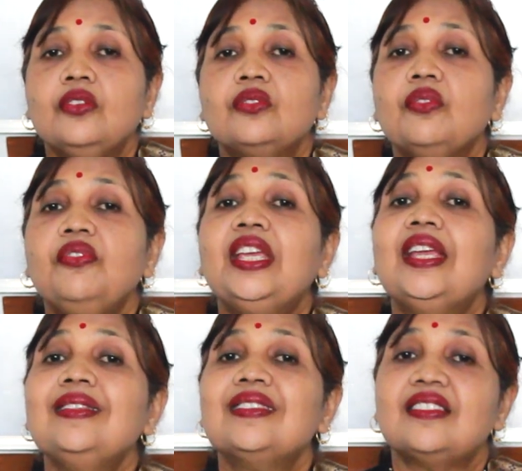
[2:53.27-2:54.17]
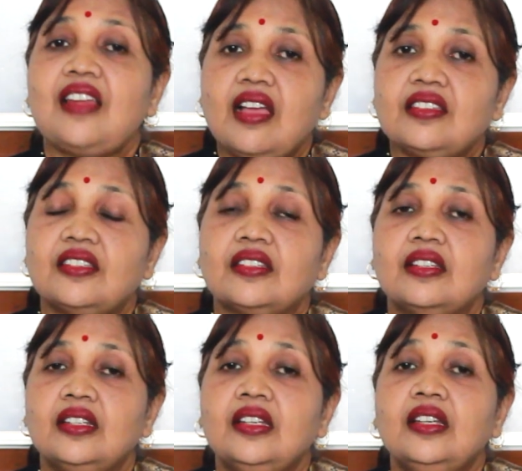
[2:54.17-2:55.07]
So we can start
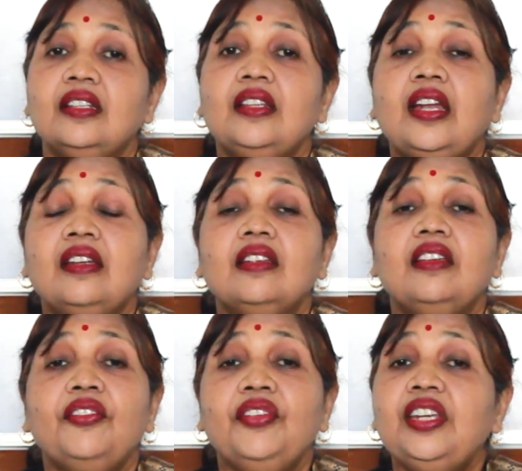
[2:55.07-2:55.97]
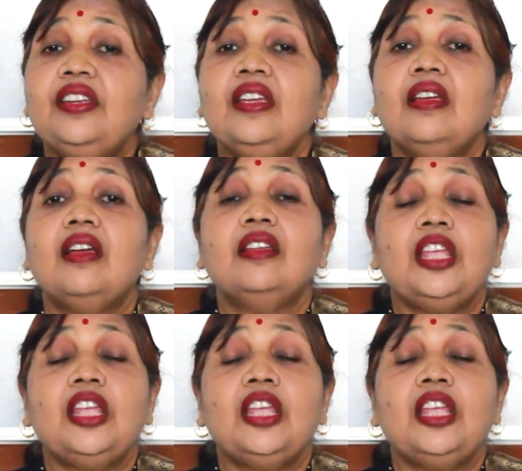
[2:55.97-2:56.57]
that reading,